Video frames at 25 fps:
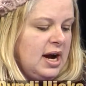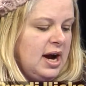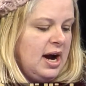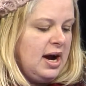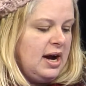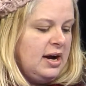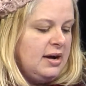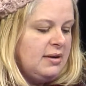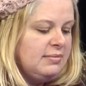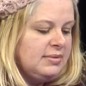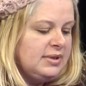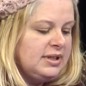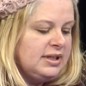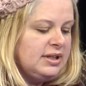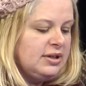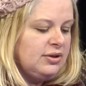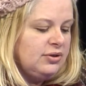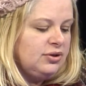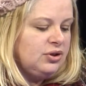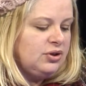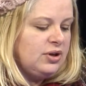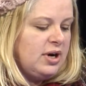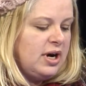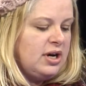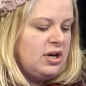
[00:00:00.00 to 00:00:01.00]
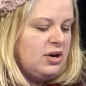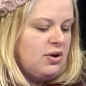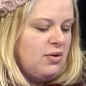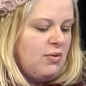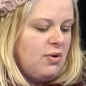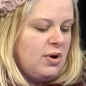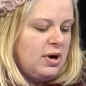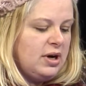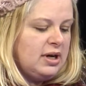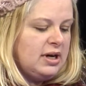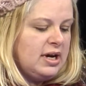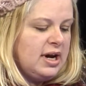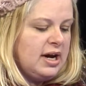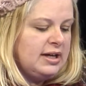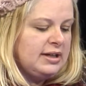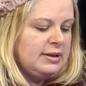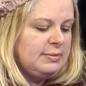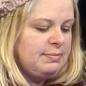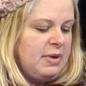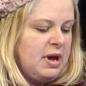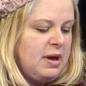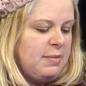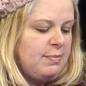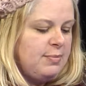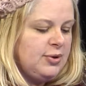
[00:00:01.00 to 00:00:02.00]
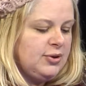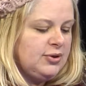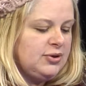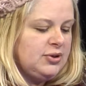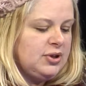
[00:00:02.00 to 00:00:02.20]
I am still trying to organize people